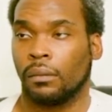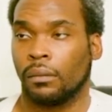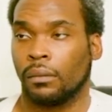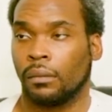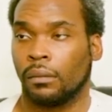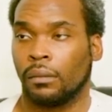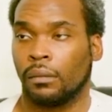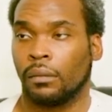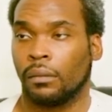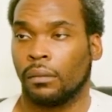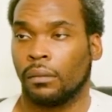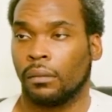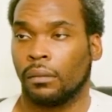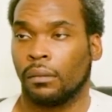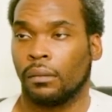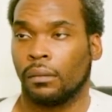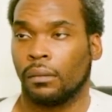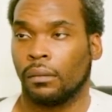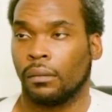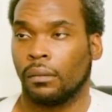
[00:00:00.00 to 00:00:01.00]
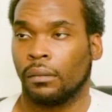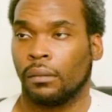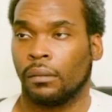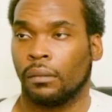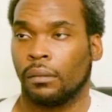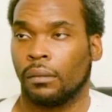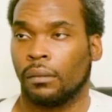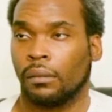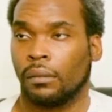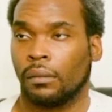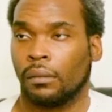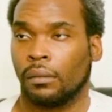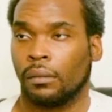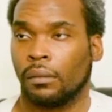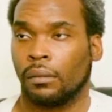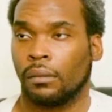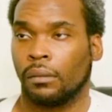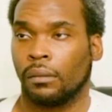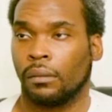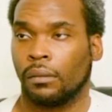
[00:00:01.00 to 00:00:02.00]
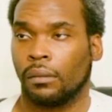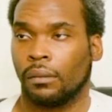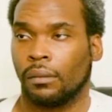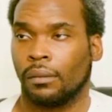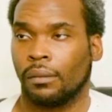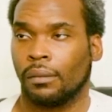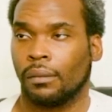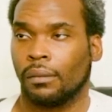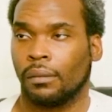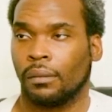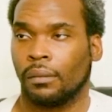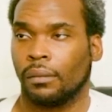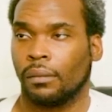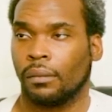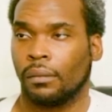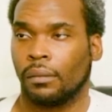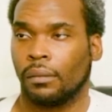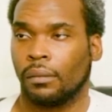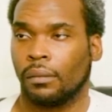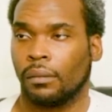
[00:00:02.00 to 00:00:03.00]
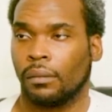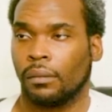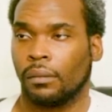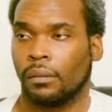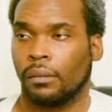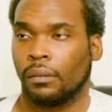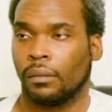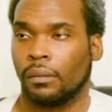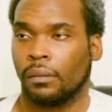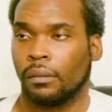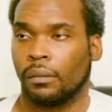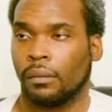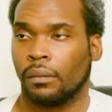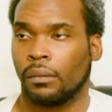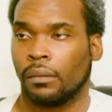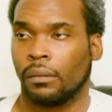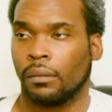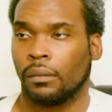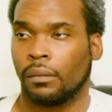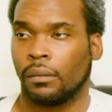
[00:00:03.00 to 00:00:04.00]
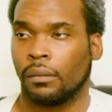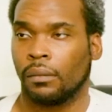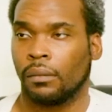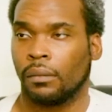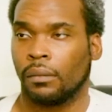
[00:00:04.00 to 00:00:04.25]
[no speech]